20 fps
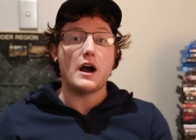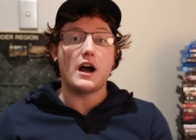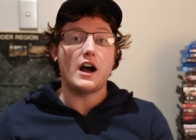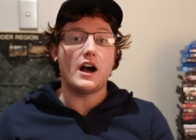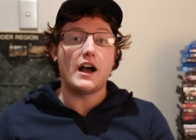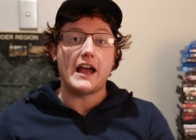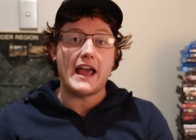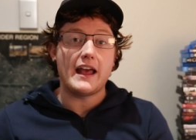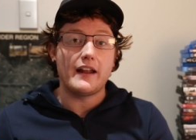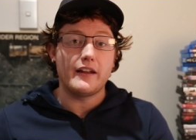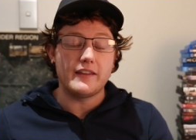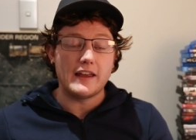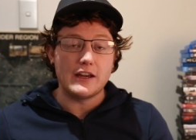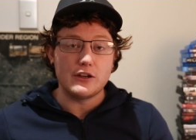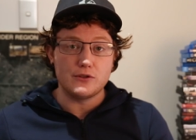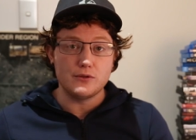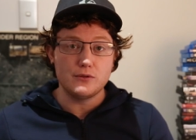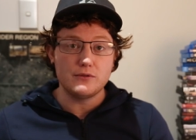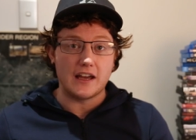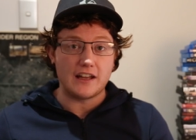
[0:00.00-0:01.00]
uh, how do
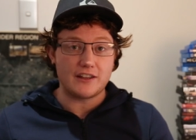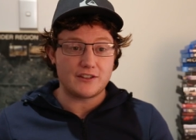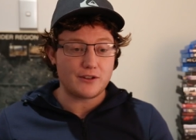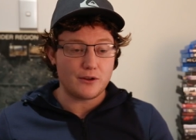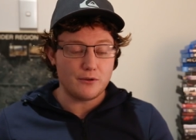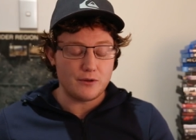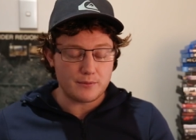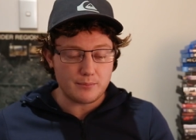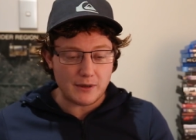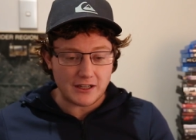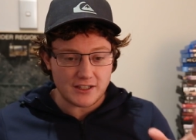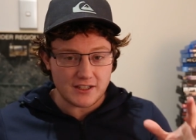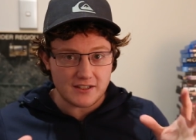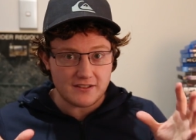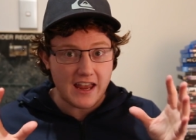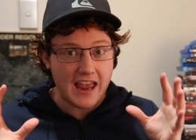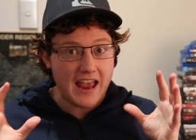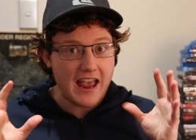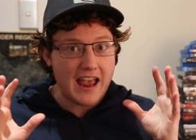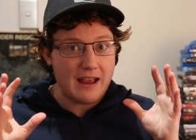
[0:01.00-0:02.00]
they do that? So as much
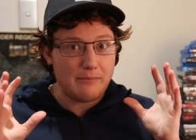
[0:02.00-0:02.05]
as